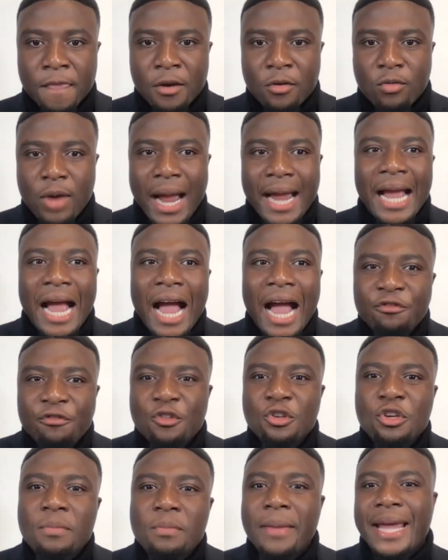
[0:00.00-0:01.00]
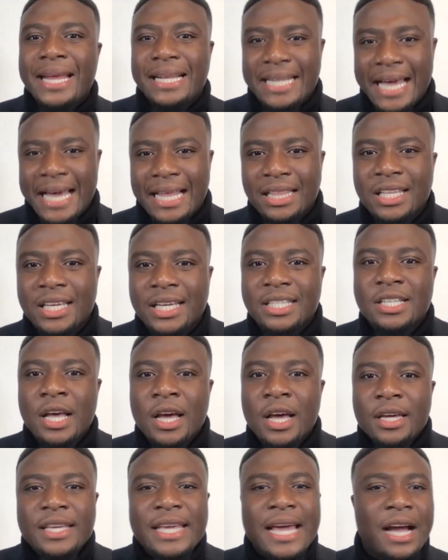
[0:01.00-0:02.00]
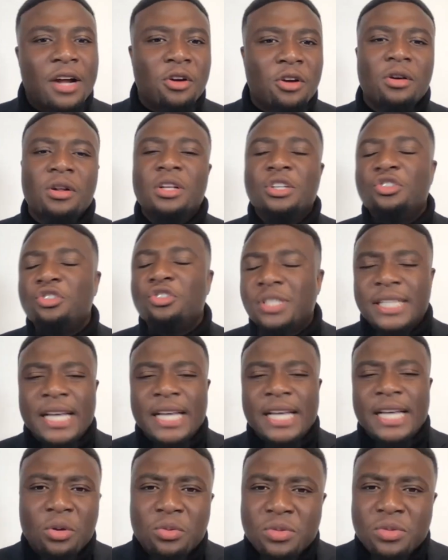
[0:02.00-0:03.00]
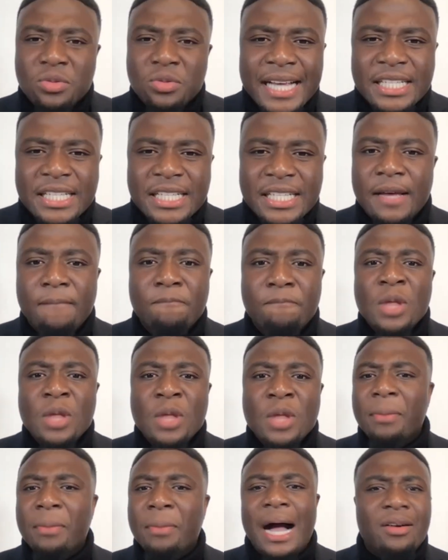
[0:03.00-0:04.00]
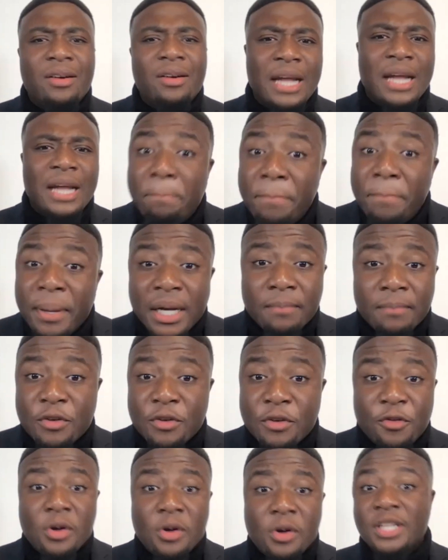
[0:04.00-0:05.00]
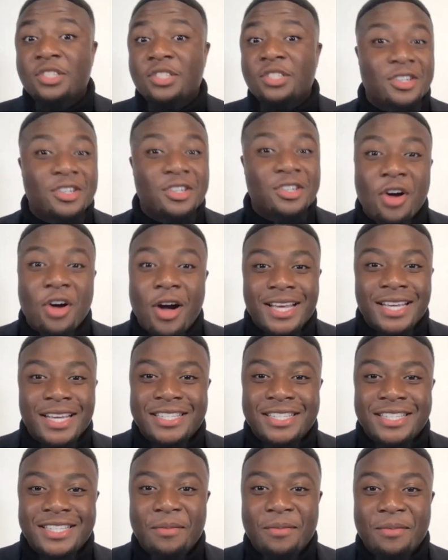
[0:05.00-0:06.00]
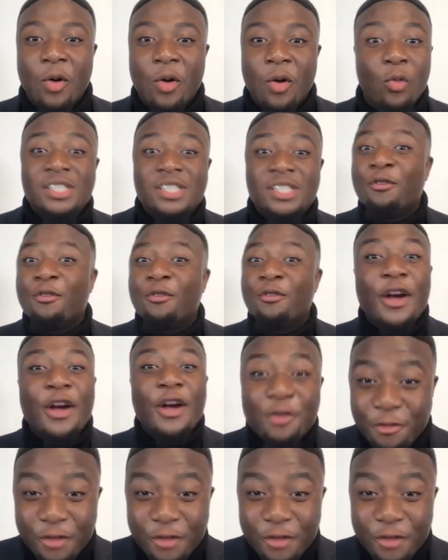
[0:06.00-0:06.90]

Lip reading: Right? After you make that list, yeah, Carolyn, you said don't text them, but how can I pick up the phone and start talking to them? What's the very